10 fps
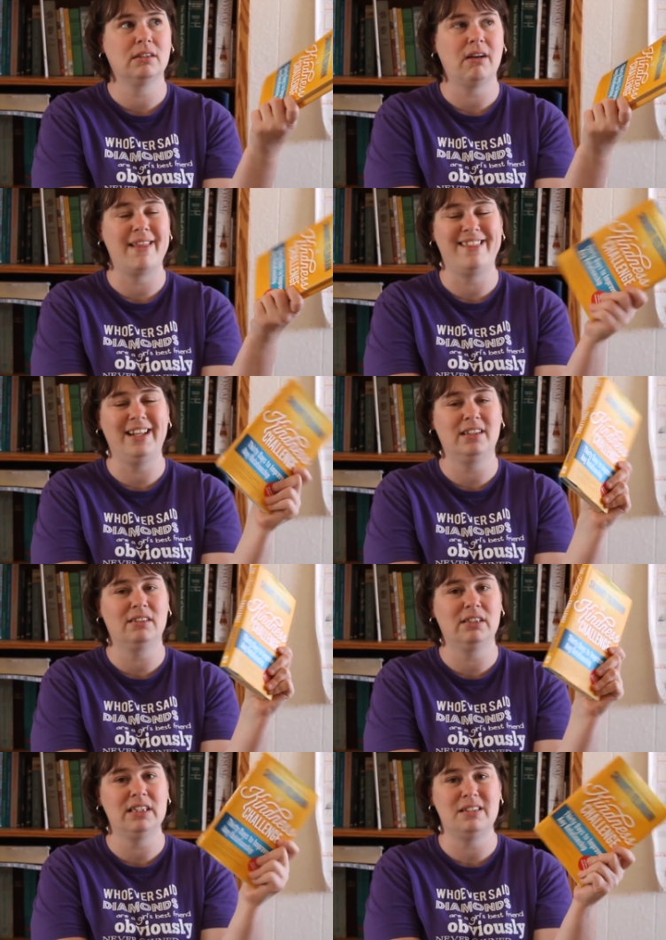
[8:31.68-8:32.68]
I think
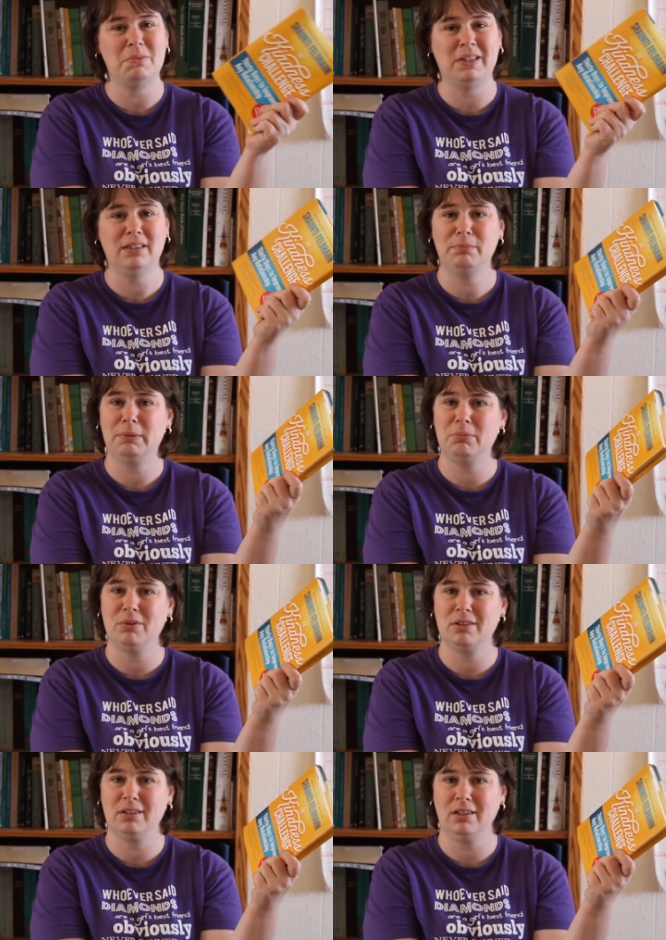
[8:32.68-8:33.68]
there needs to be a little bit
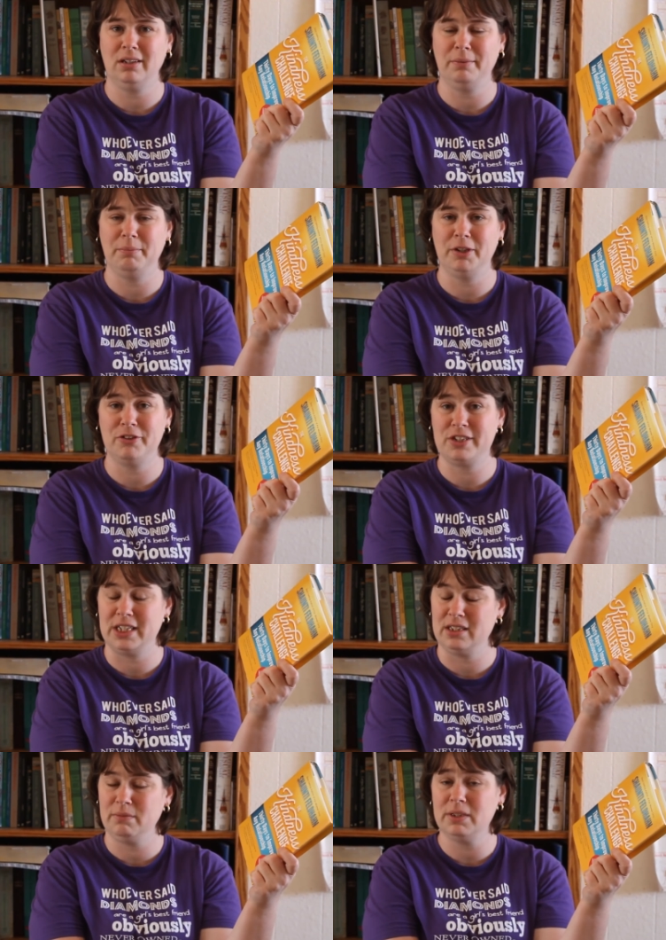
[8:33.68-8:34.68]
more
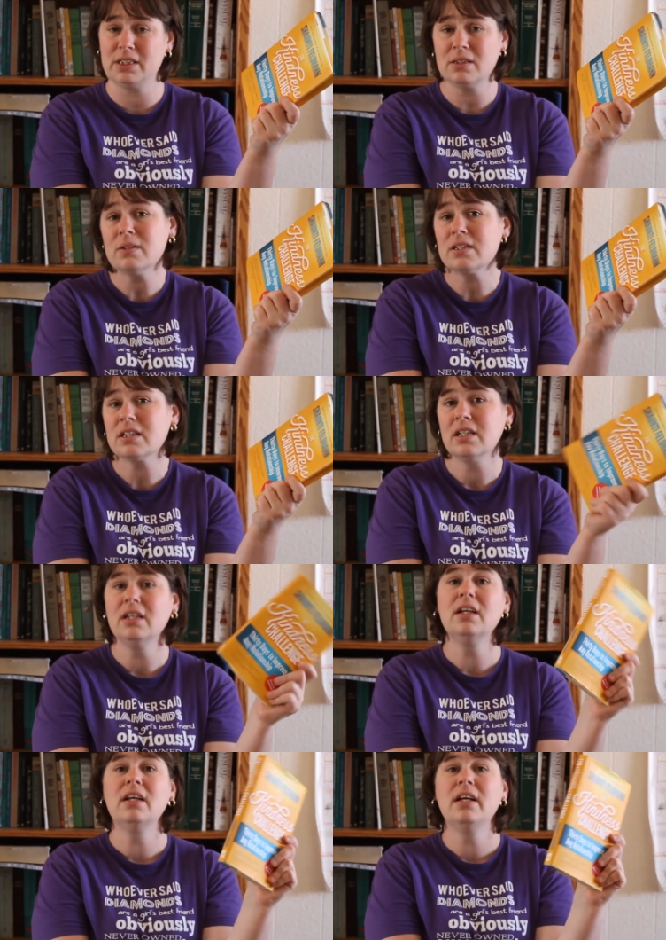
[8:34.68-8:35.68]
understanding with those.
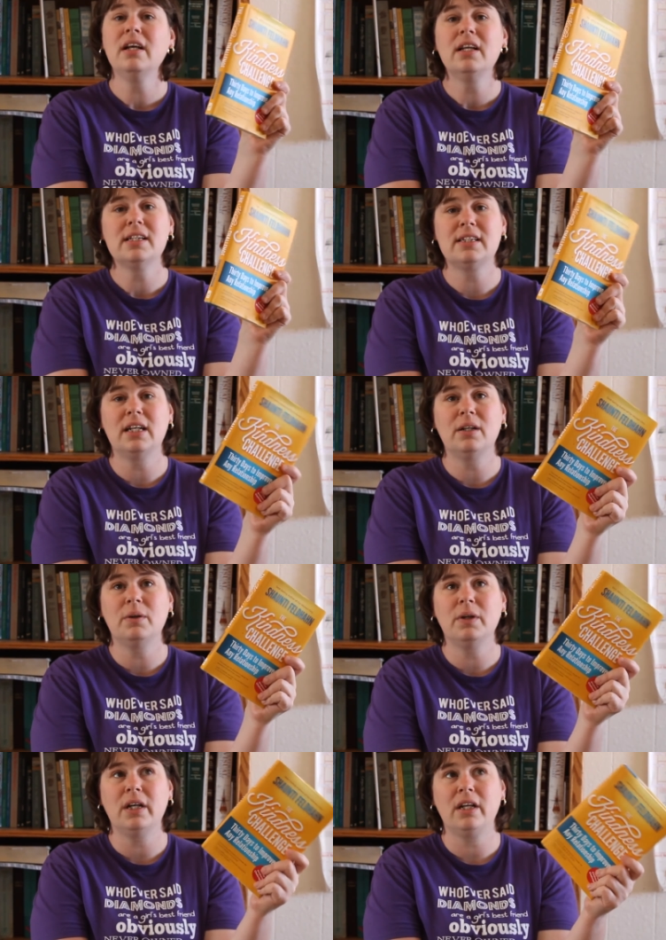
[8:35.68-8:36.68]

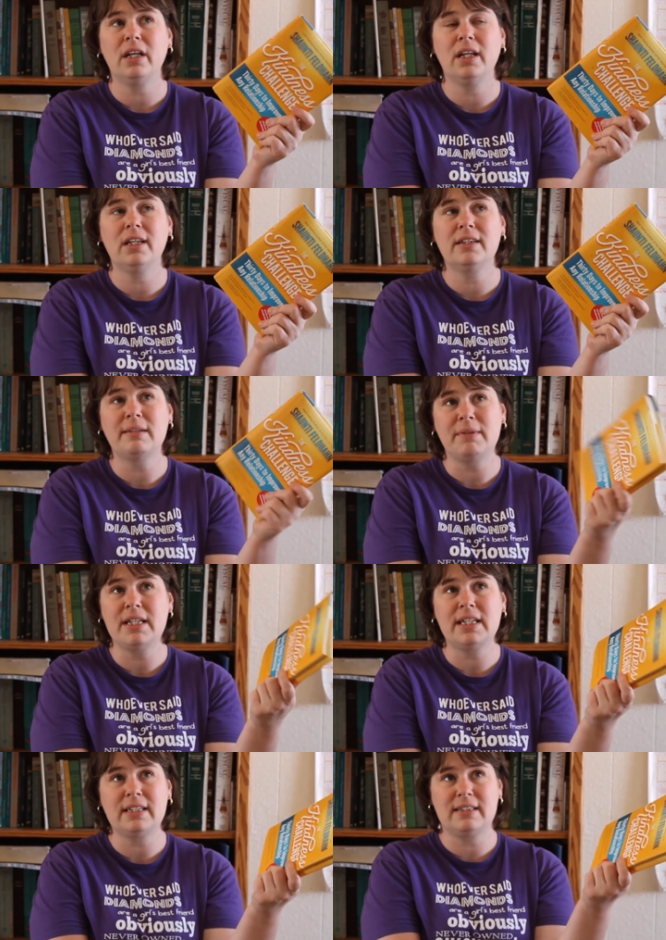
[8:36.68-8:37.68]
So some
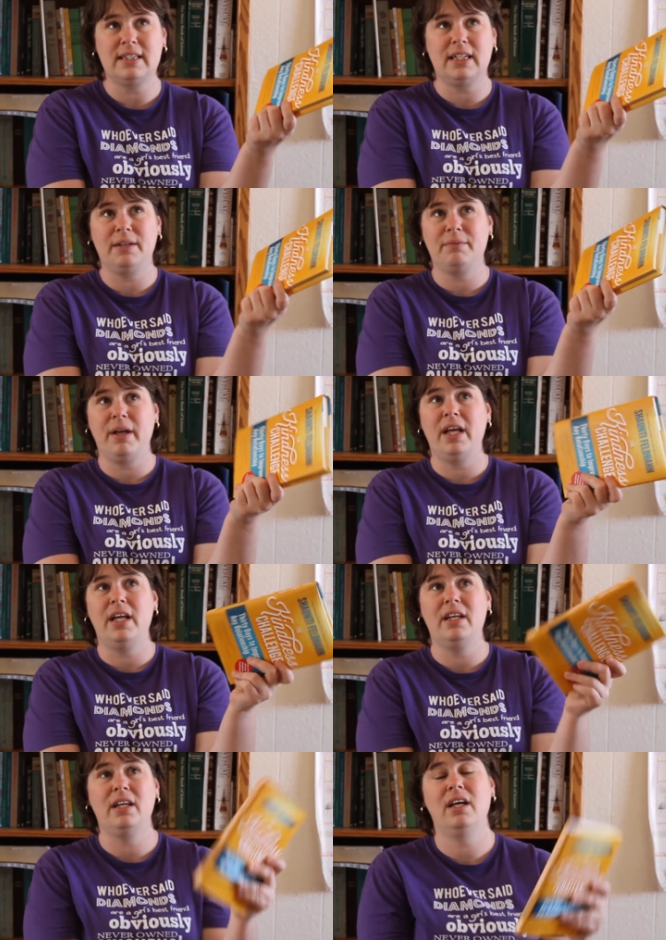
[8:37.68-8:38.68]
of the things that I
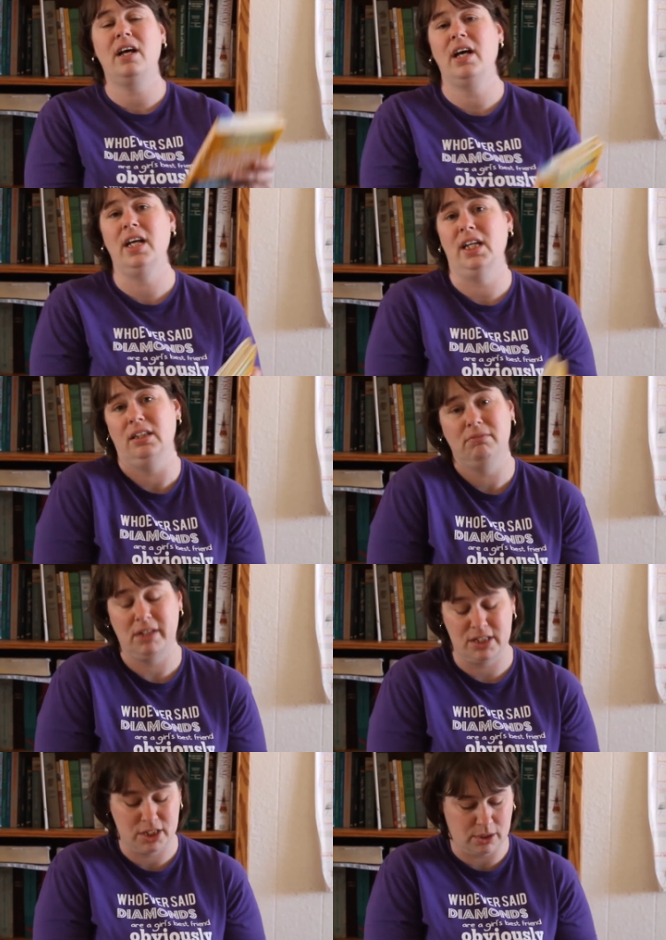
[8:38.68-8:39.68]
read, I
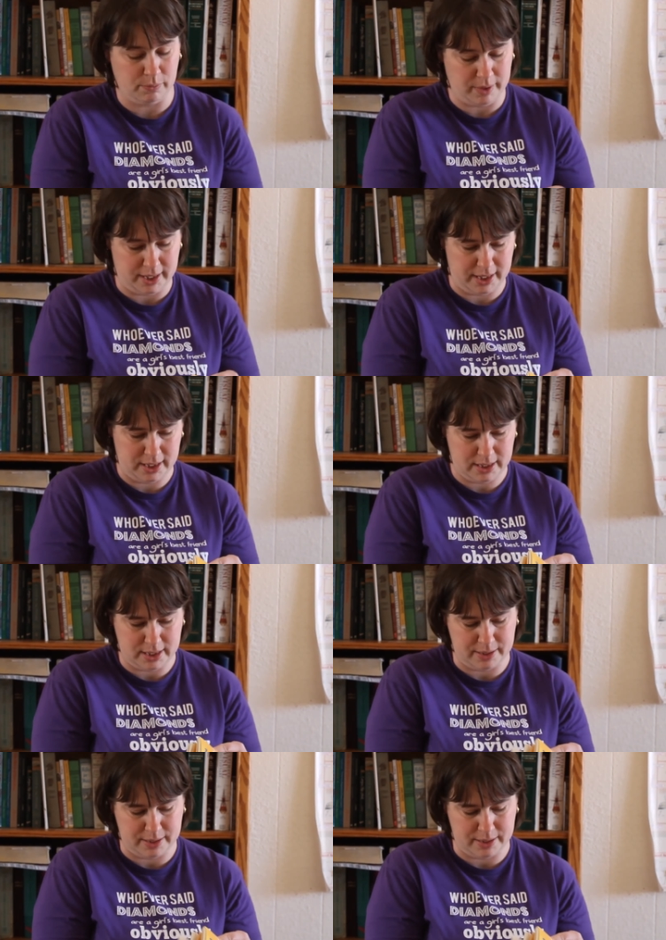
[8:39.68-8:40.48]
took away.